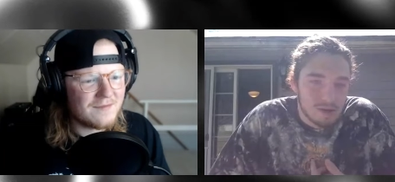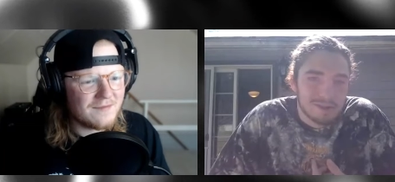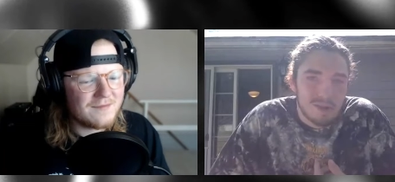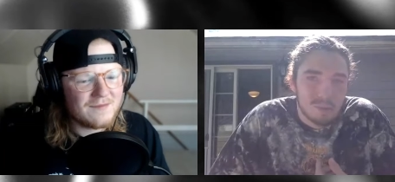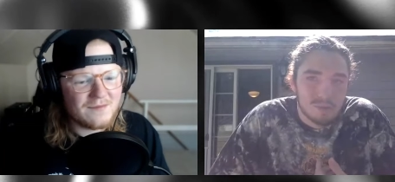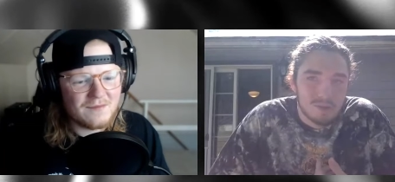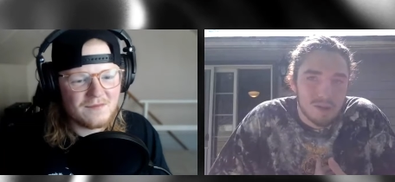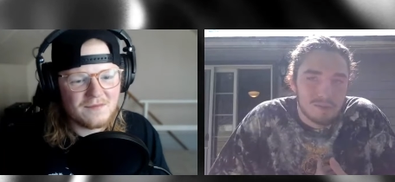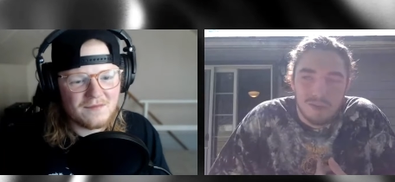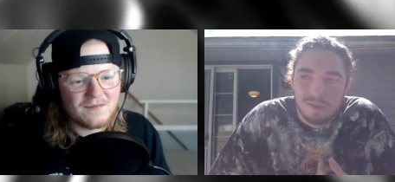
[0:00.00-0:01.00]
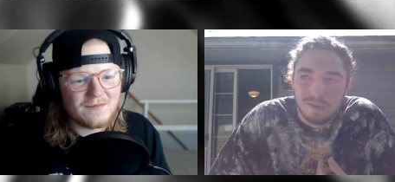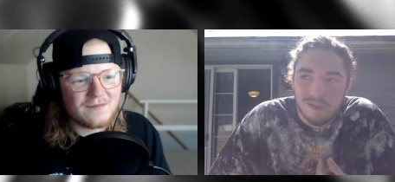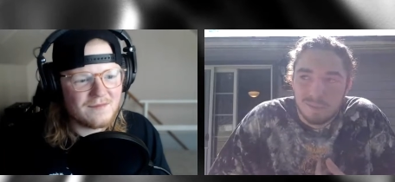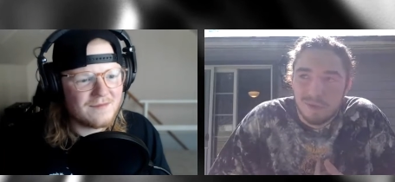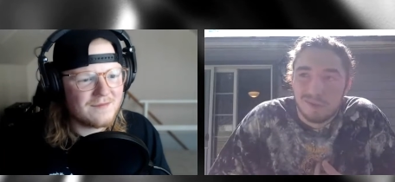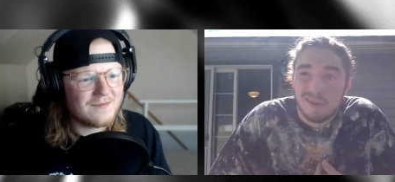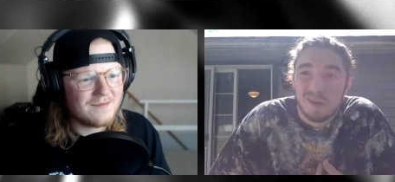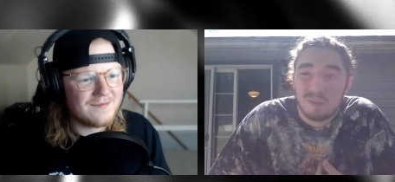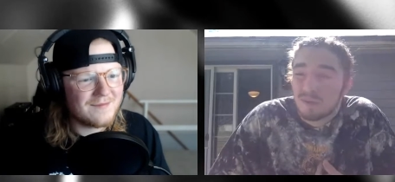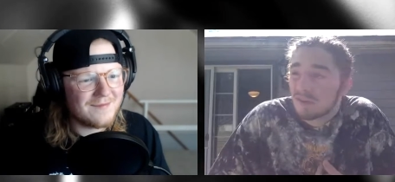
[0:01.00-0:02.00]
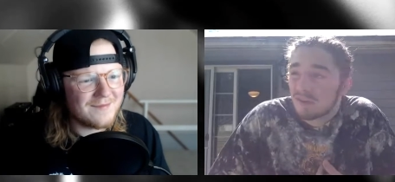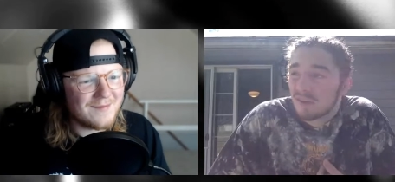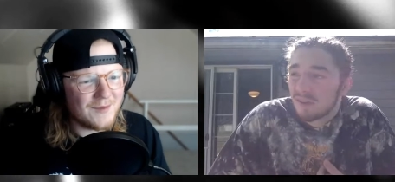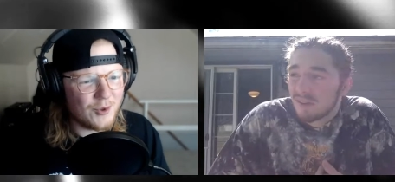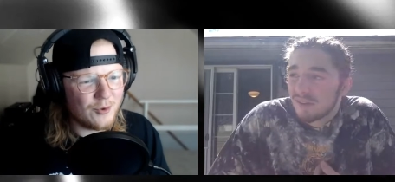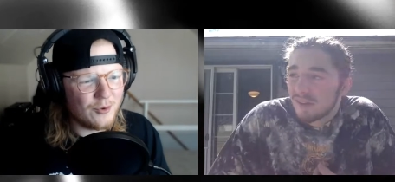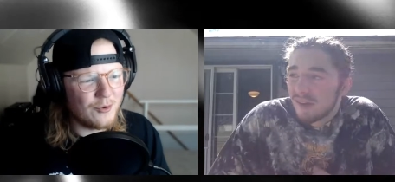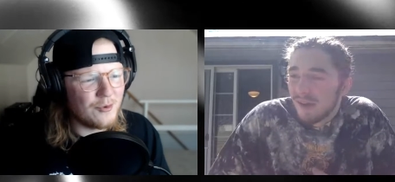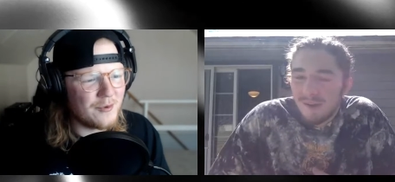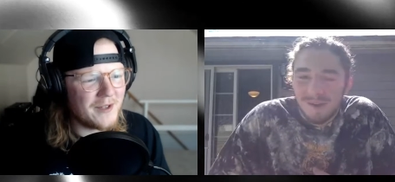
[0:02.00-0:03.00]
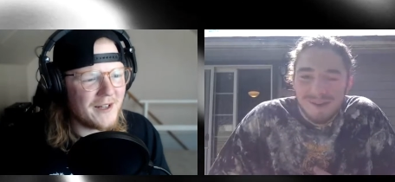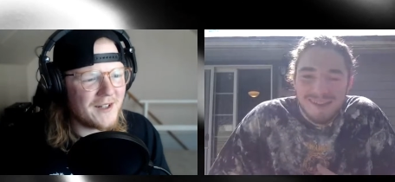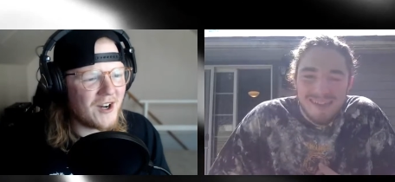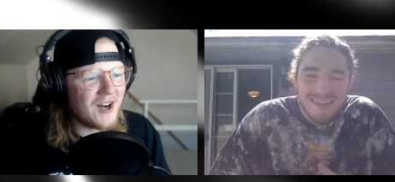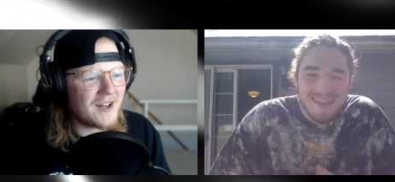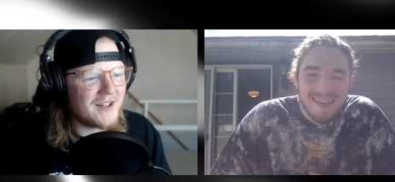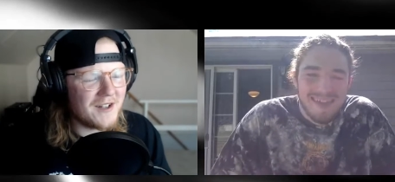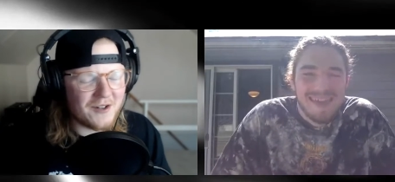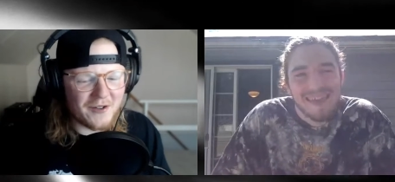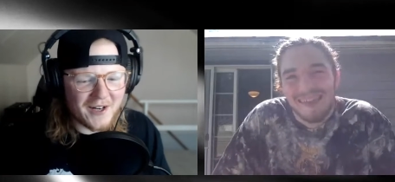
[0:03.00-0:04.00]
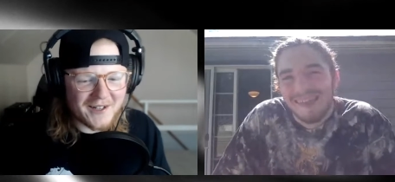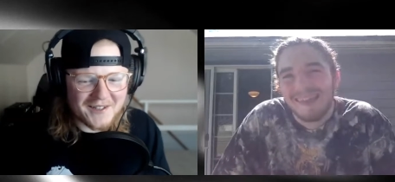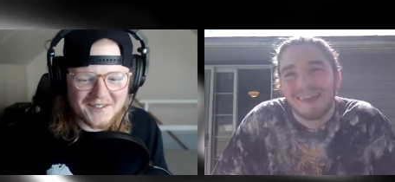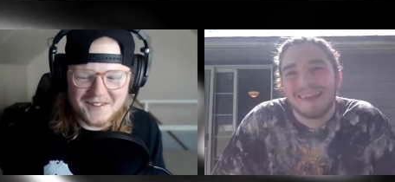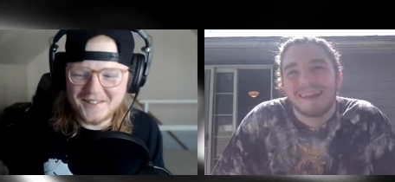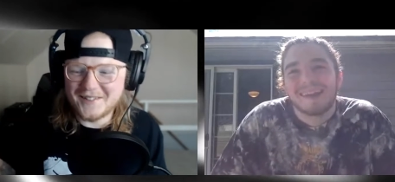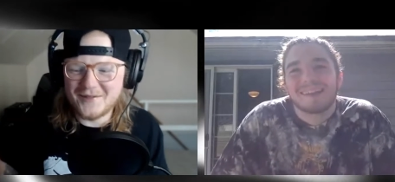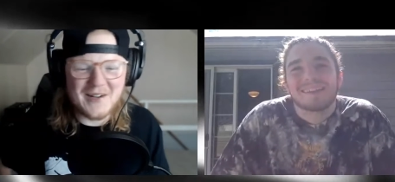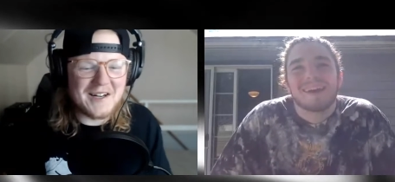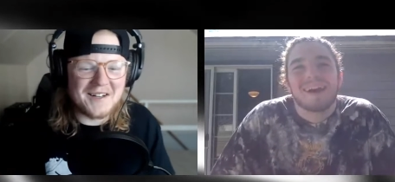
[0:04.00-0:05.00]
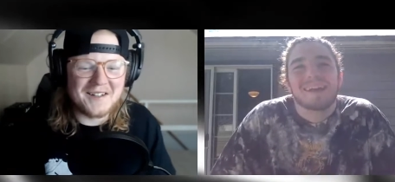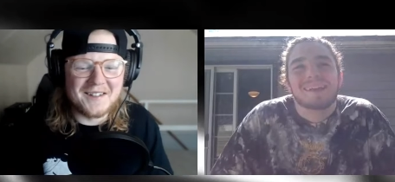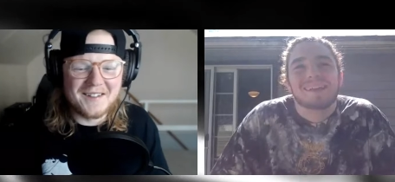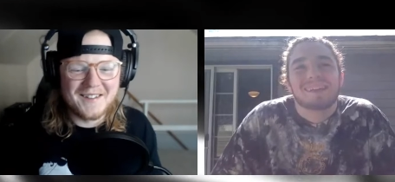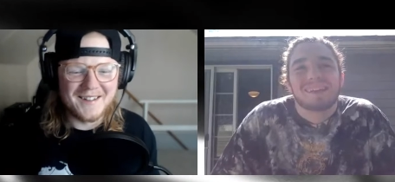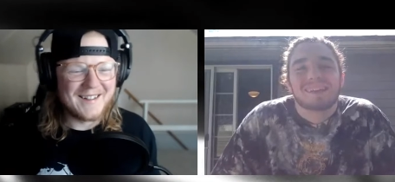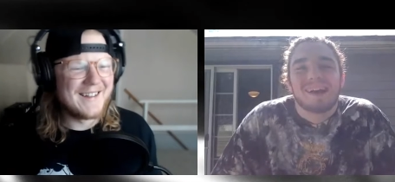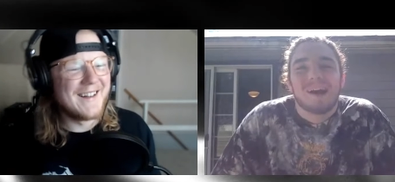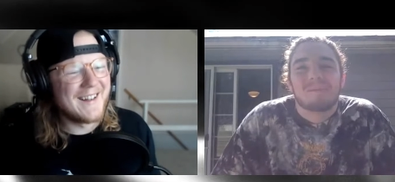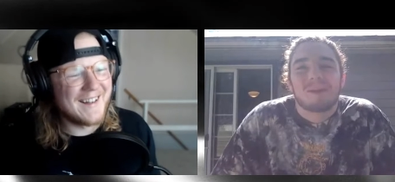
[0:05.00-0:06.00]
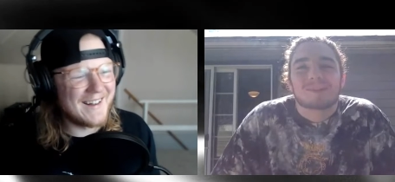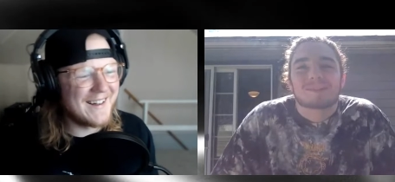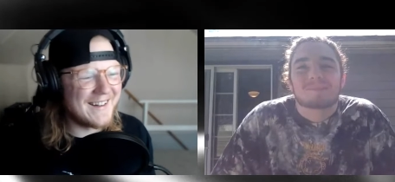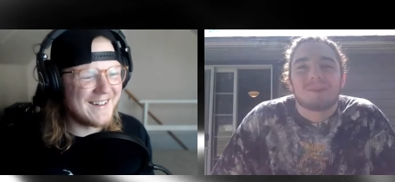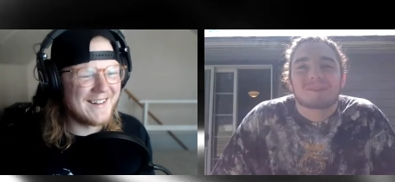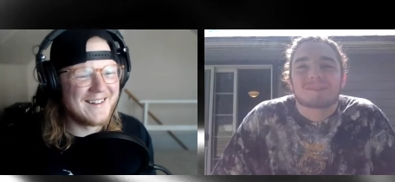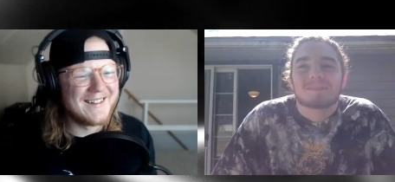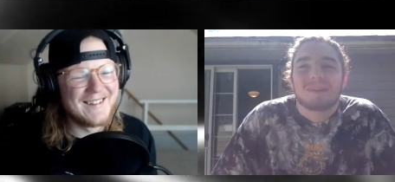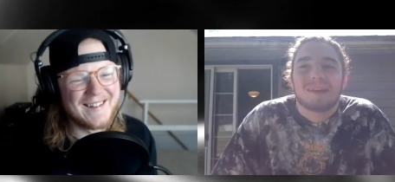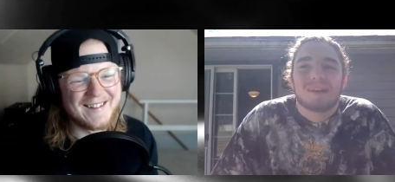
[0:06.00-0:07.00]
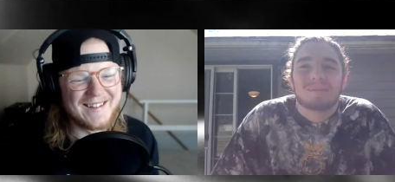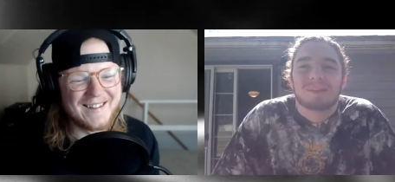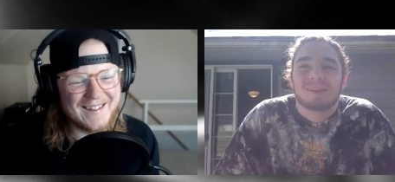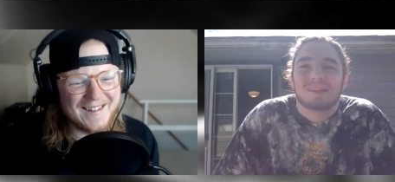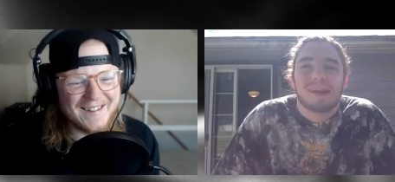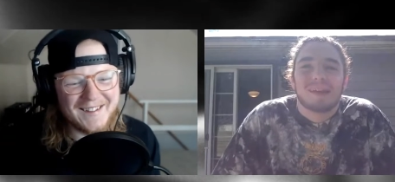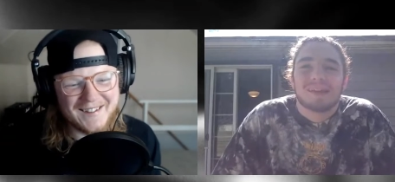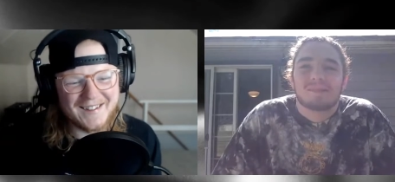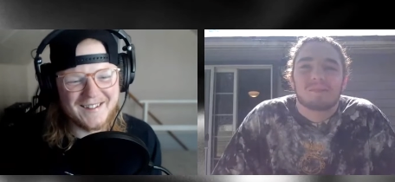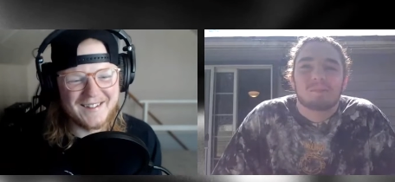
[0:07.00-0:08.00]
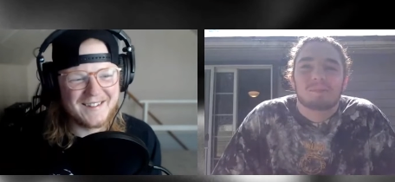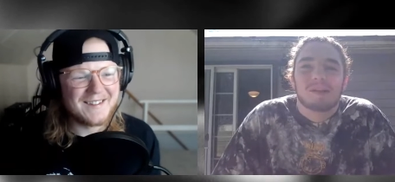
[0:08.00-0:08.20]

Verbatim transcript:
Speaker 1: I like to call him the grandfather ground and pound now. But.
Speaker 2: Ooh, getting cocky already. Man.
Speaker 1: Yeah. No, Mark's the man, man. I'm